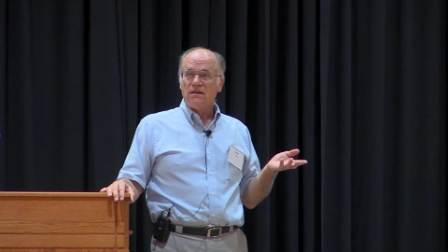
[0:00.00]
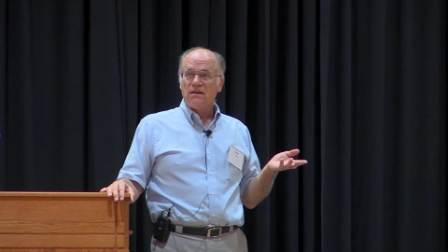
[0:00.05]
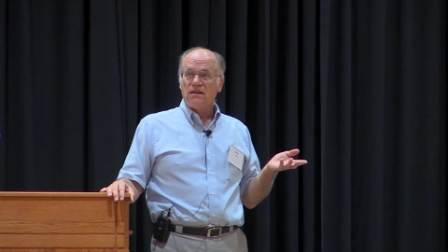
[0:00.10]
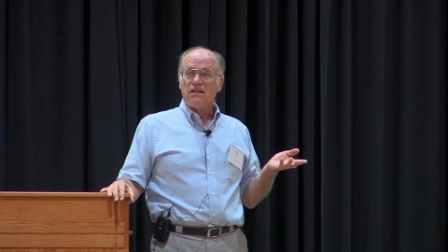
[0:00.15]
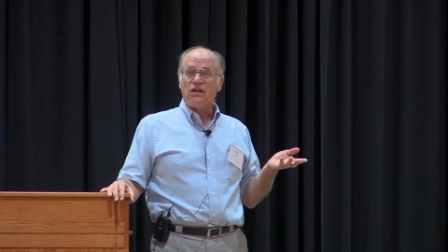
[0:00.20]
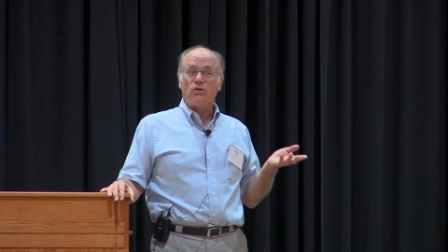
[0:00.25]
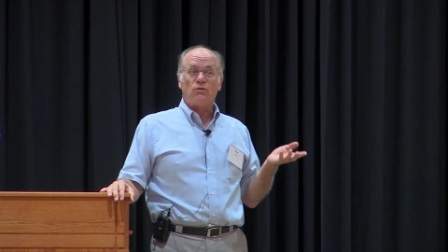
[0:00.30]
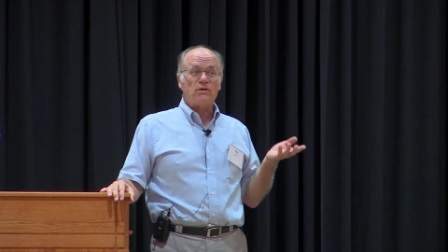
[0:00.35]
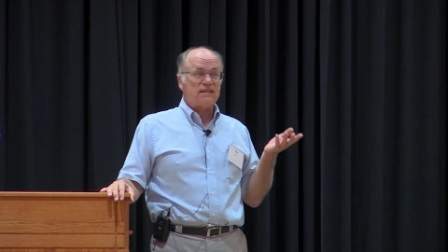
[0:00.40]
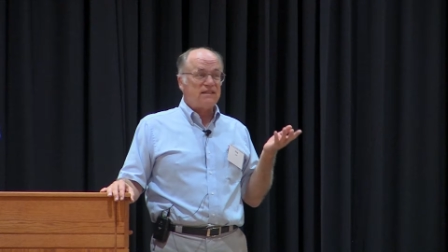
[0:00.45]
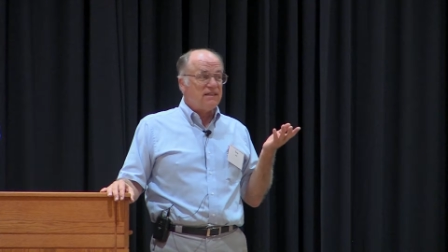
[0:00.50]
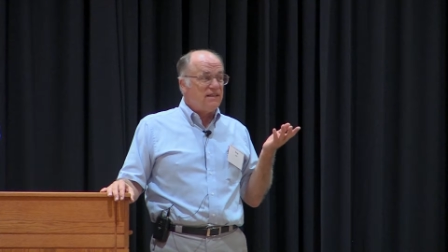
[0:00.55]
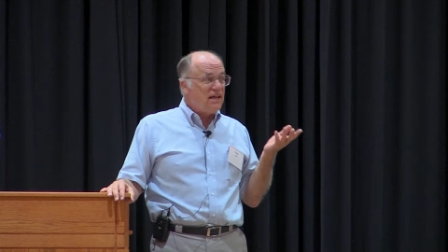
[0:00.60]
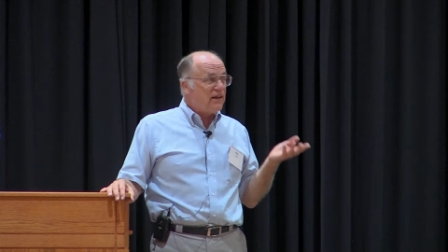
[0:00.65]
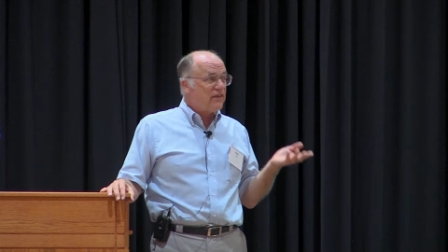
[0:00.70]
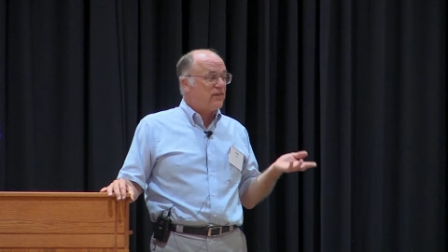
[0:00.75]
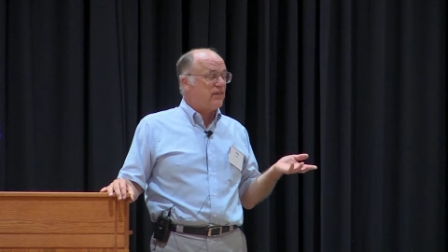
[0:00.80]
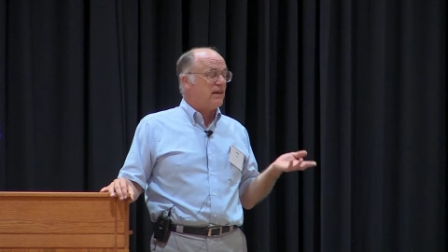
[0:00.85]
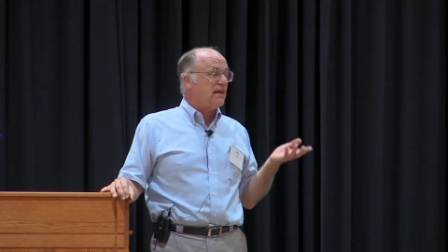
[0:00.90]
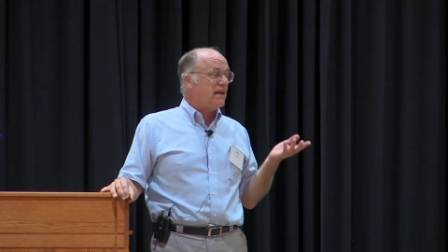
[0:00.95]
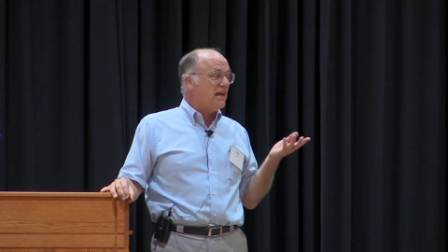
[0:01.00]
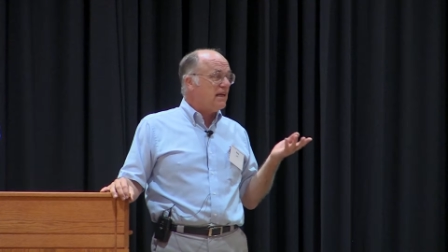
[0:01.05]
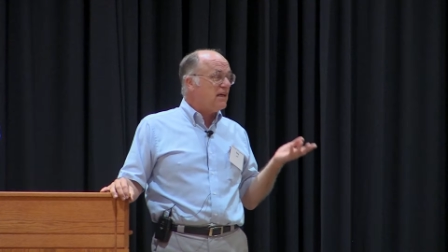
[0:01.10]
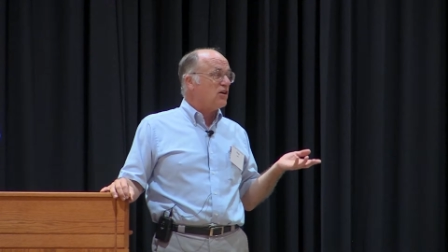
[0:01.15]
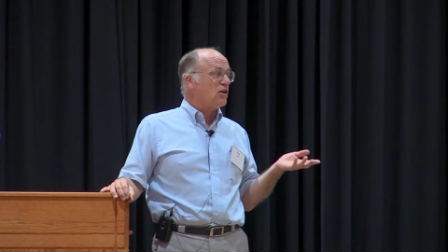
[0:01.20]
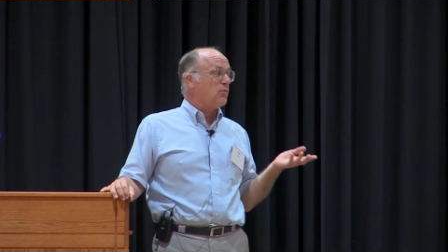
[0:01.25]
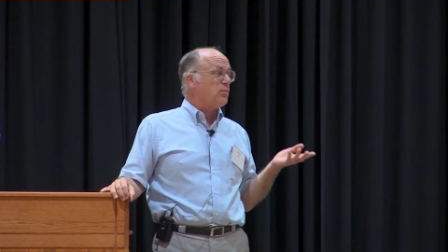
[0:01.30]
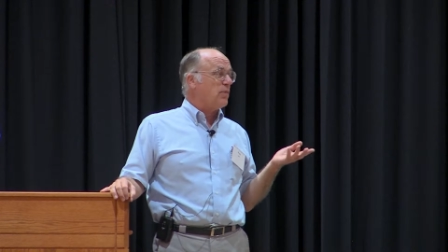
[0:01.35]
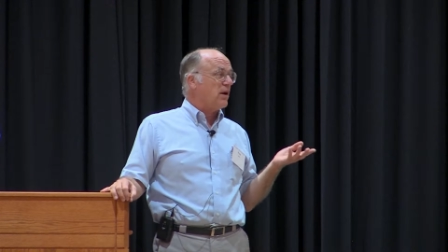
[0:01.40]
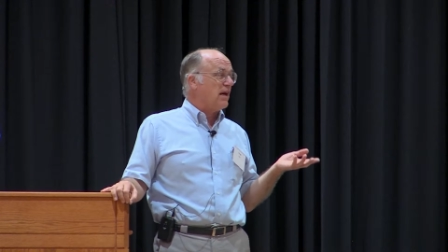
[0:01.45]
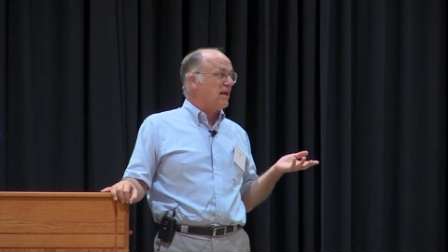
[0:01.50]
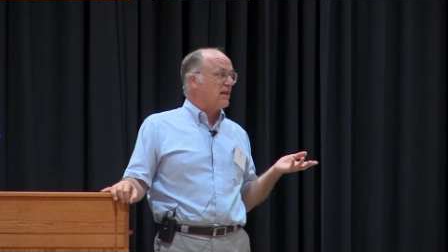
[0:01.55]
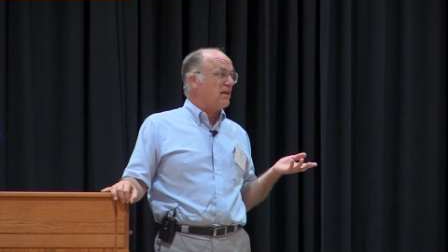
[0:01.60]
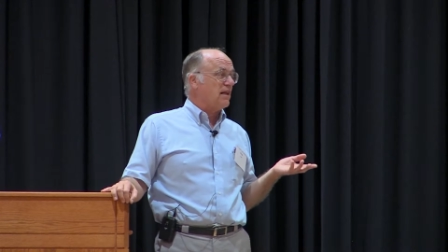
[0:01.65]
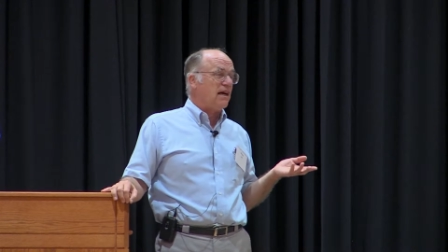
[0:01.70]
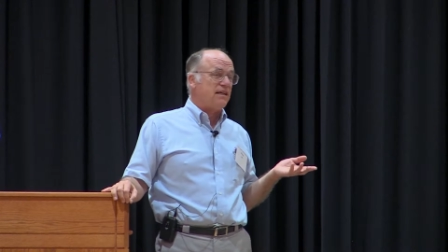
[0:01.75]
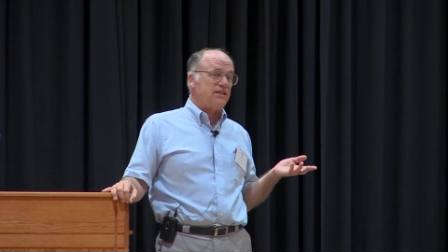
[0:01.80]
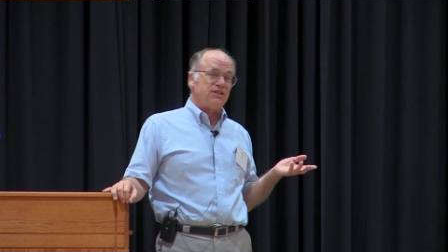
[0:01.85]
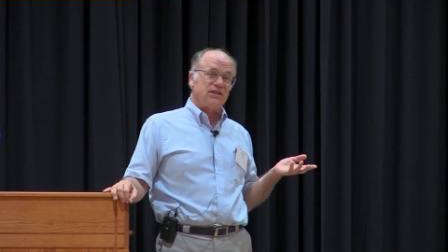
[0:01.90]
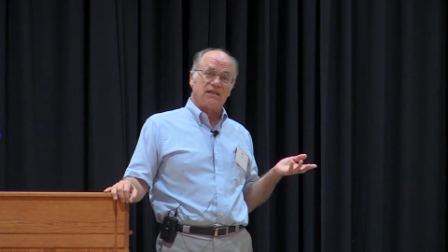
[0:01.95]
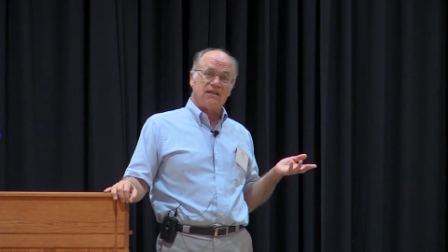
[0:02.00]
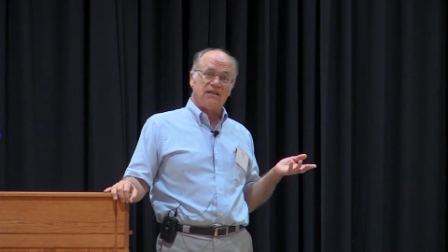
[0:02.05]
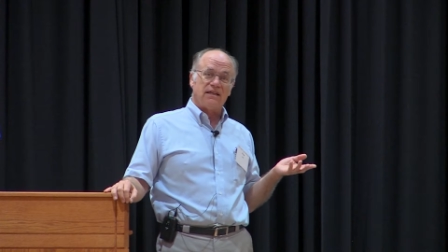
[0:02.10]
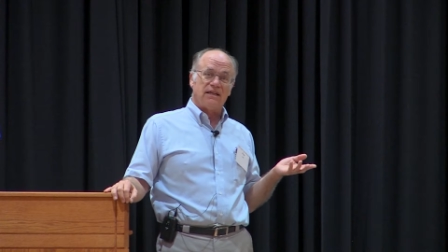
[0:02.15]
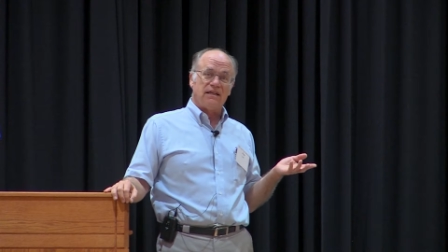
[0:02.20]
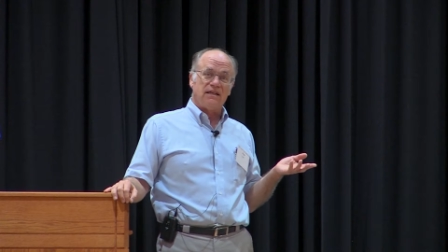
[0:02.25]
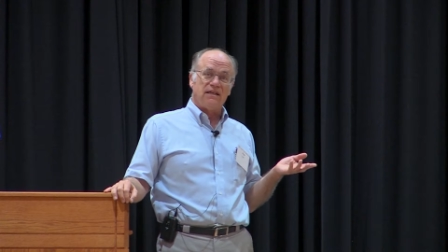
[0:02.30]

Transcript: there was nothing here biologically.